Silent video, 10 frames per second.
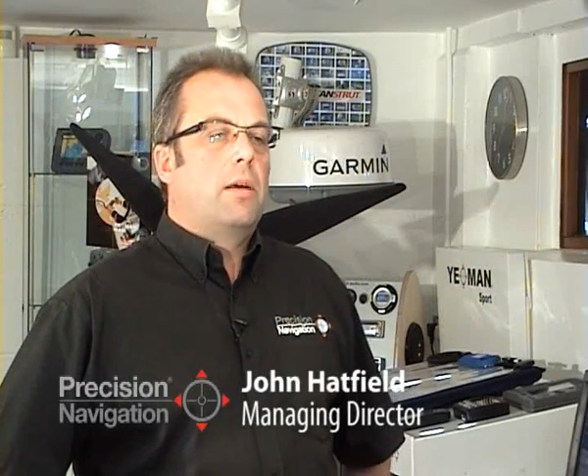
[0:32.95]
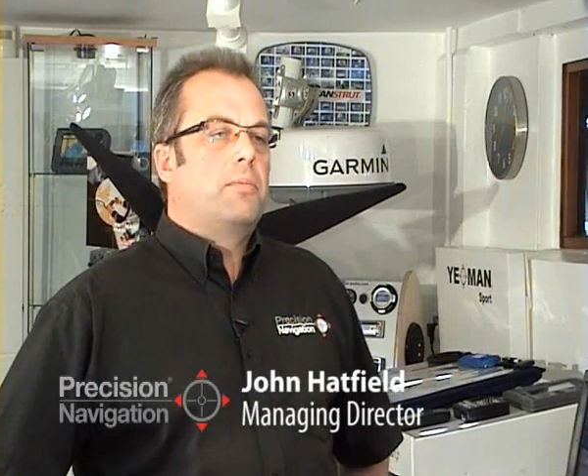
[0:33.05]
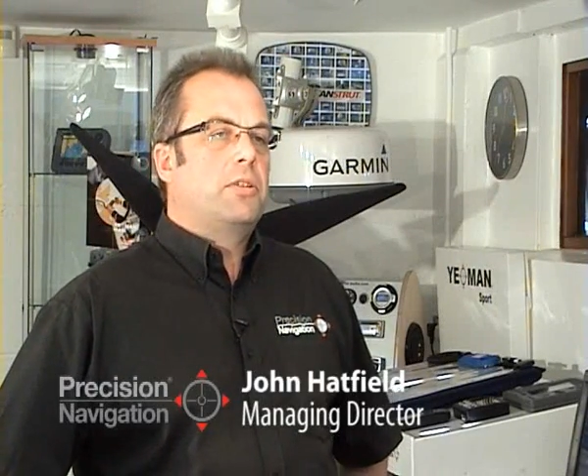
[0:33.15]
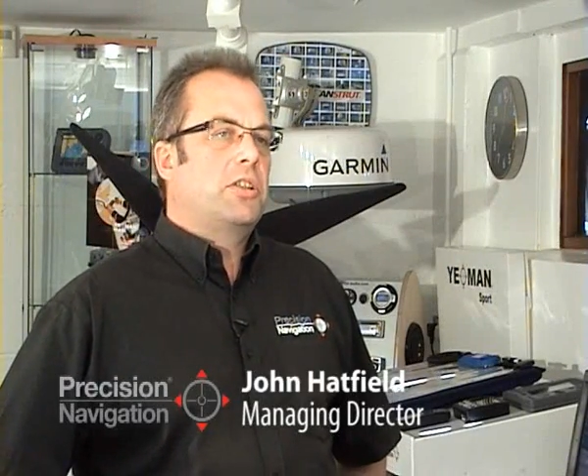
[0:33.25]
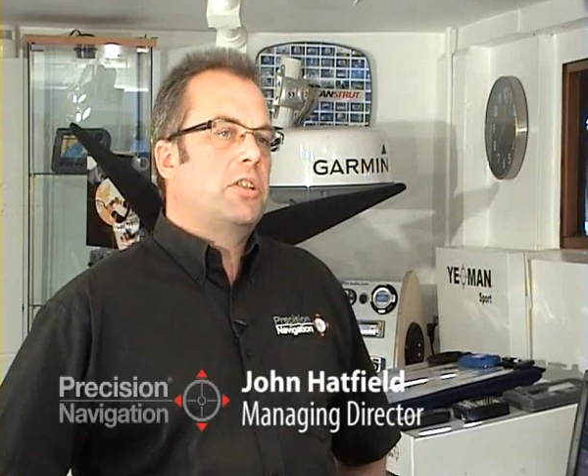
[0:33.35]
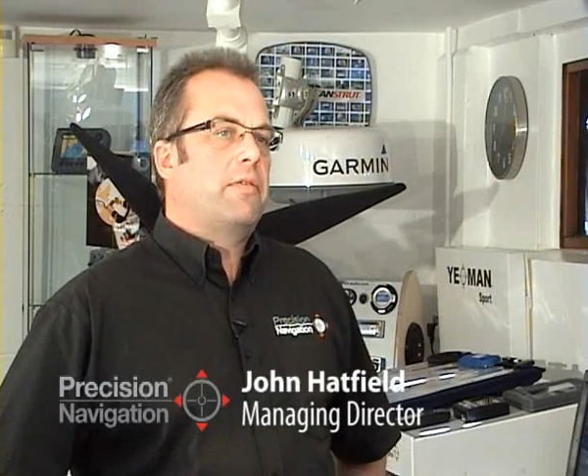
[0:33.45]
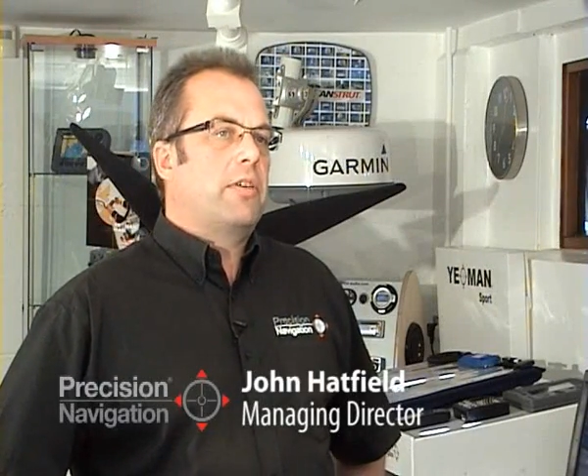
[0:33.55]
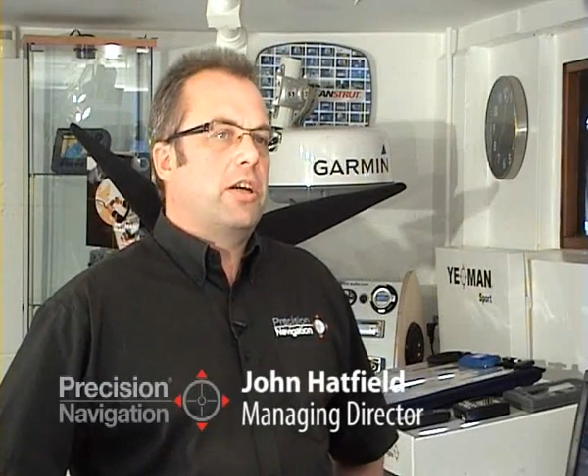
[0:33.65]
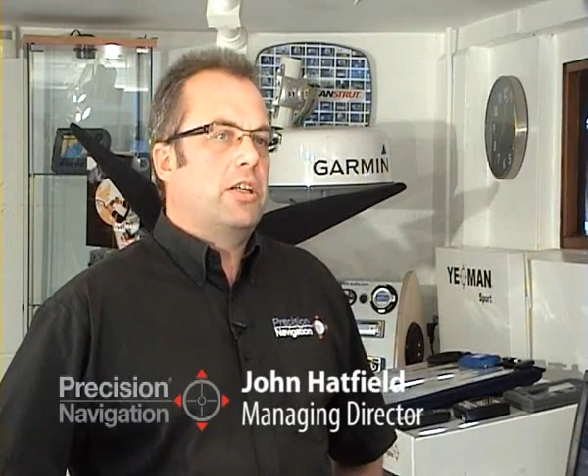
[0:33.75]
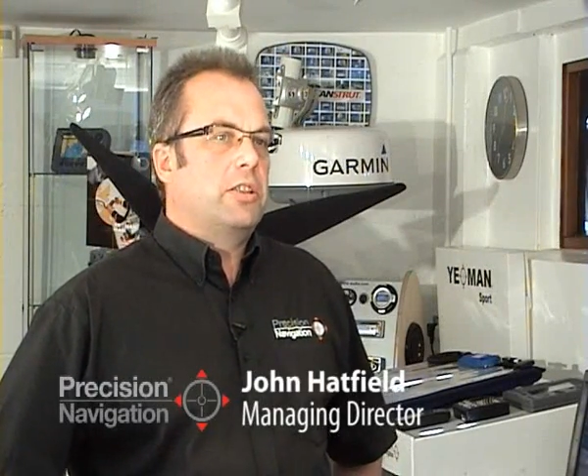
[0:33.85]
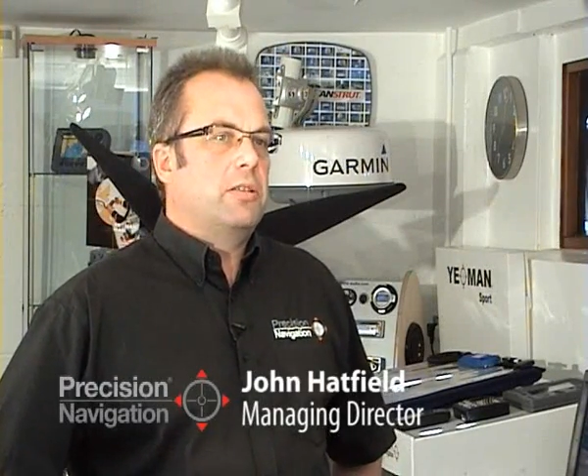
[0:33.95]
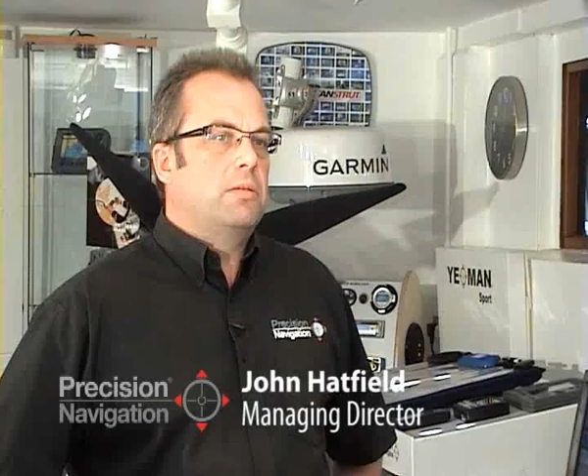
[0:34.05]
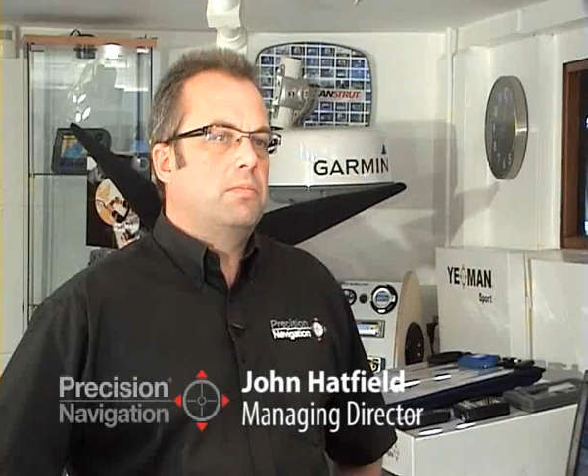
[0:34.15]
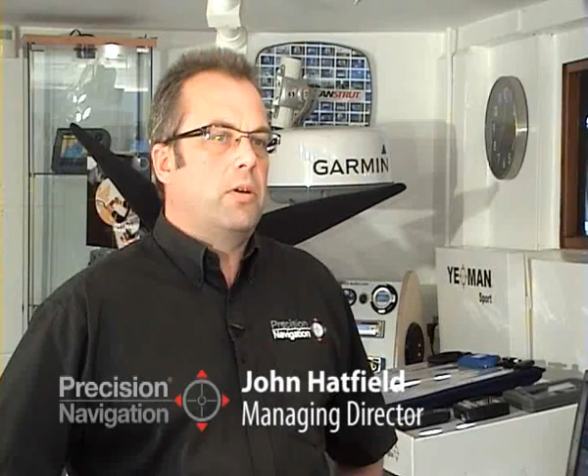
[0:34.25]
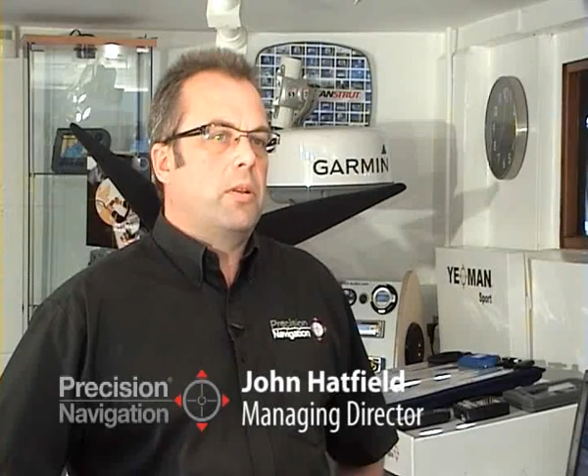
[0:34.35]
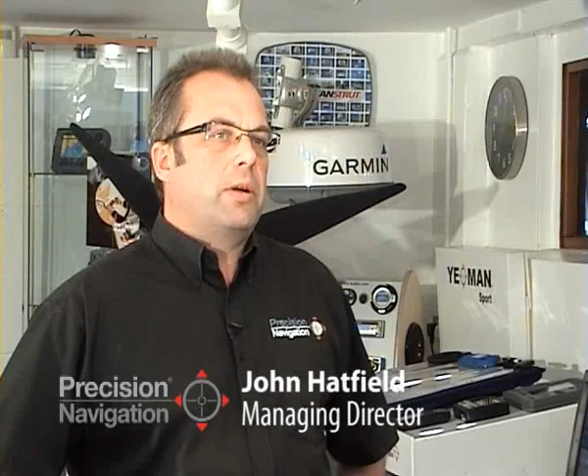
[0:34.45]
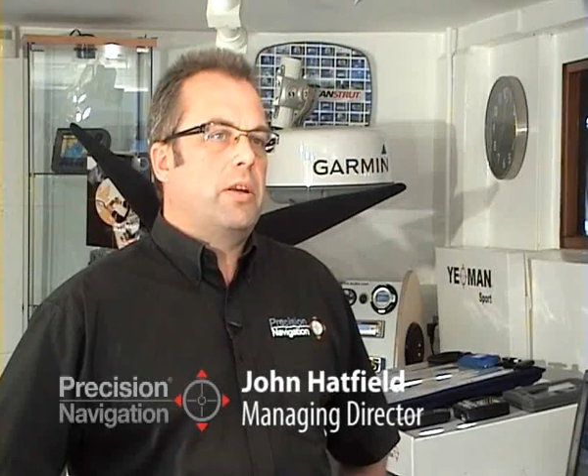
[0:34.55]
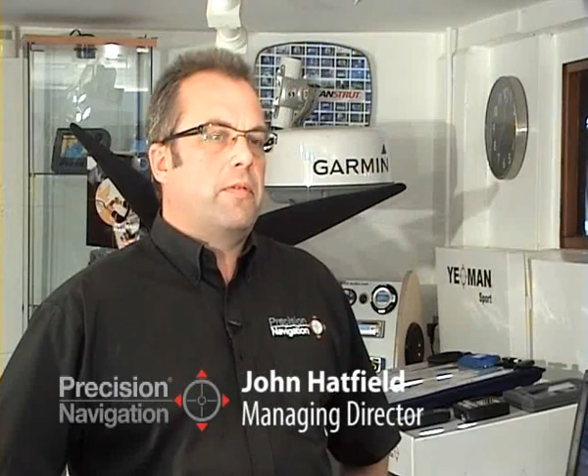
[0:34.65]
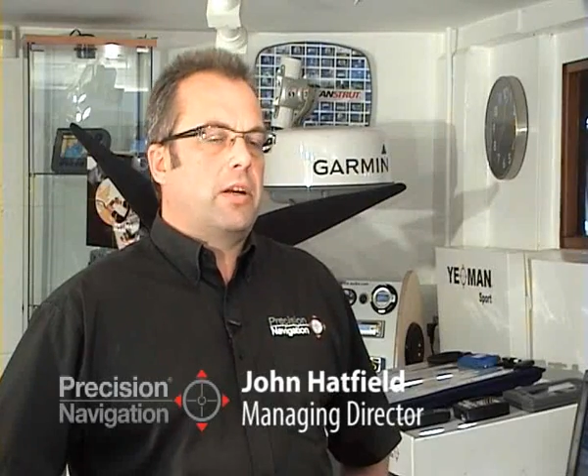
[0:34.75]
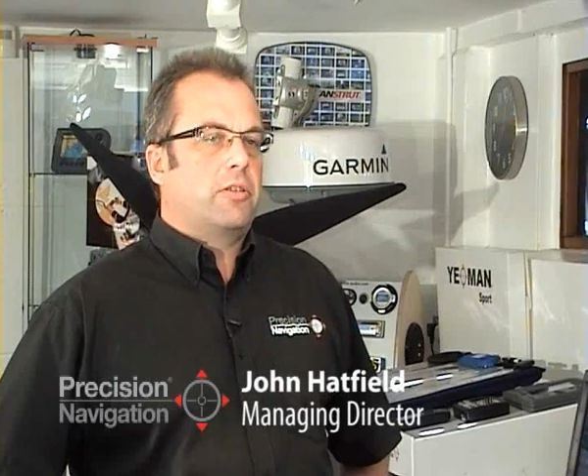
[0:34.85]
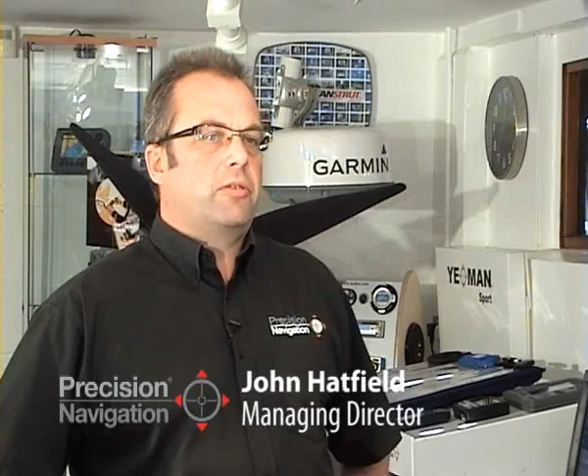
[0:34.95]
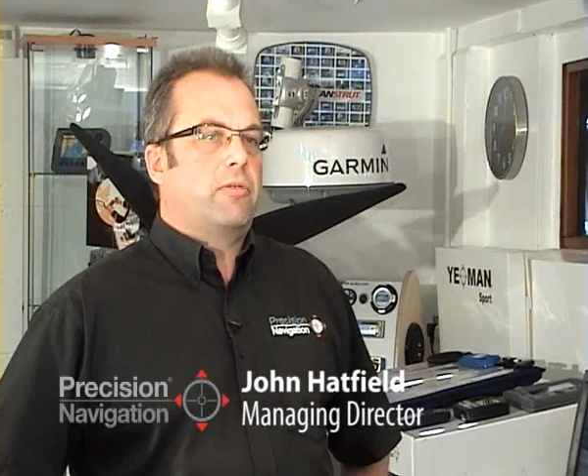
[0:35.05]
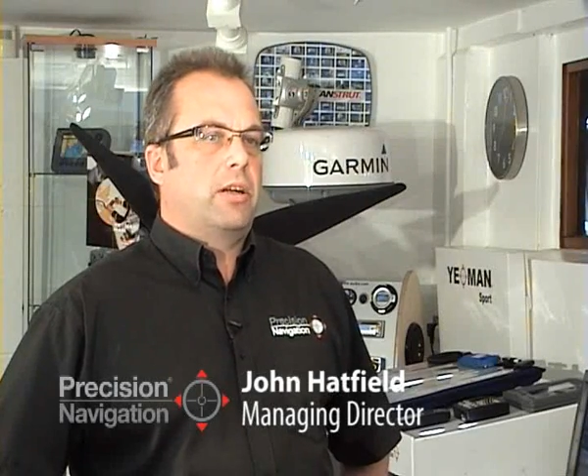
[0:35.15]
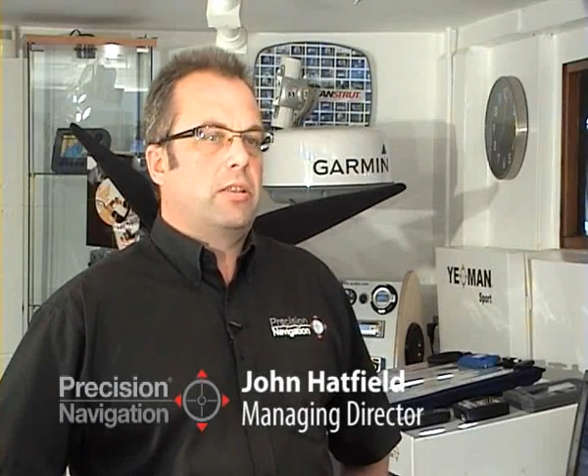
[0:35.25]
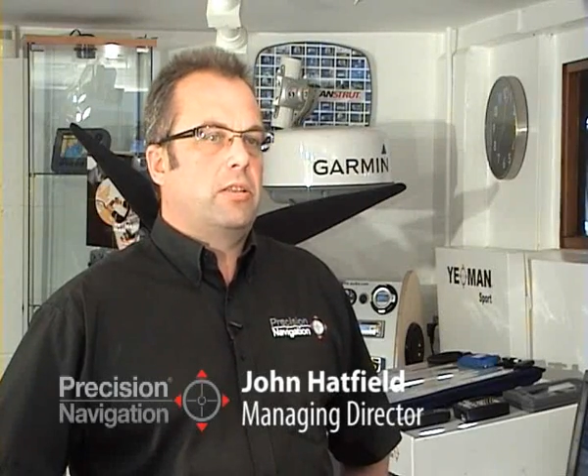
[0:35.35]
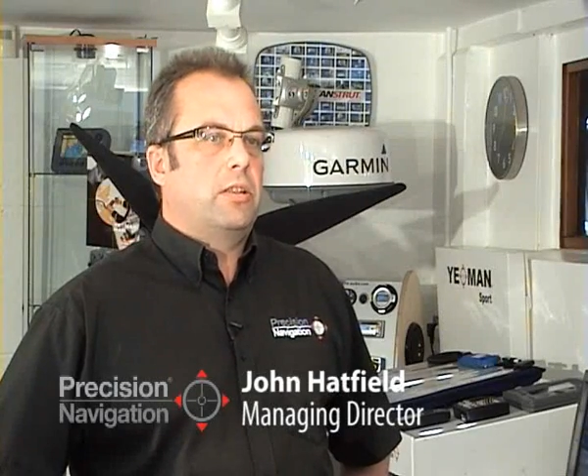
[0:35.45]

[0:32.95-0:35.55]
Precision Navigation bought the manufacturing rights